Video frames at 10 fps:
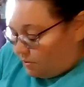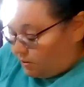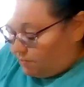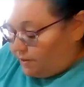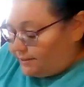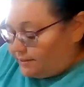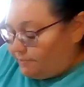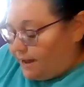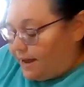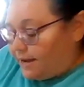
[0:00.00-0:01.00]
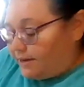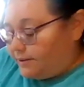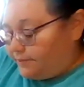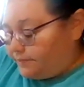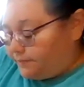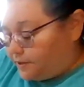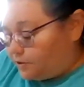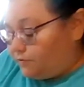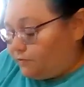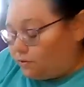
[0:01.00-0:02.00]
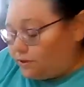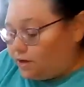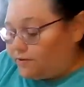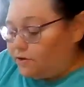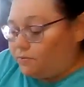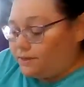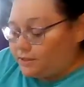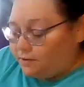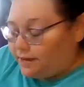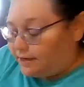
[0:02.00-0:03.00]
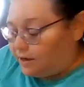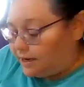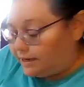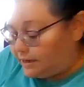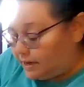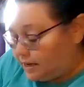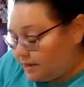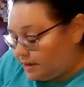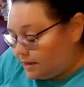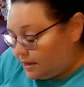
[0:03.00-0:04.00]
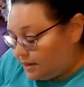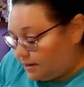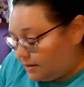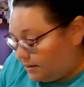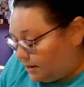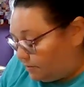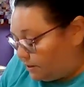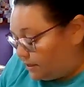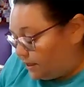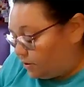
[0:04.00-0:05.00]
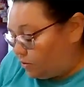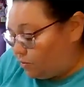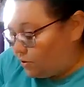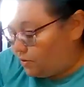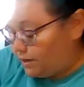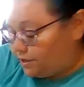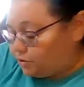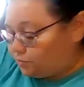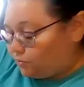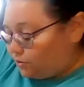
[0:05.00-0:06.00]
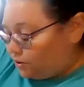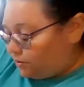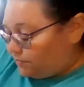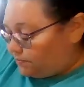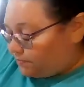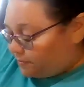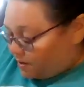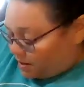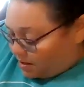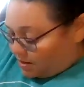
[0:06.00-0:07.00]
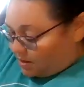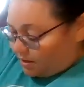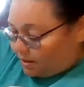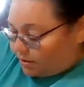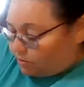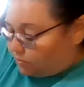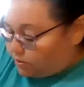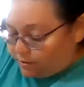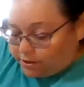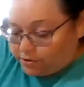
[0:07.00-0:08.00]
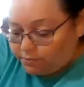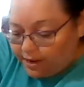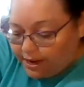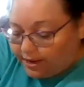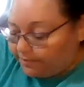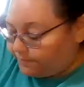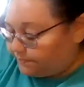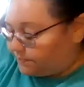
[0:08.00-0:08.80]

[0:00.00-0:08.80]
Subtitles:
I'm going to press it back. So fold it on the crease on that line. Then we're going to take our 1/4 inch ruler, 1/4 inch away,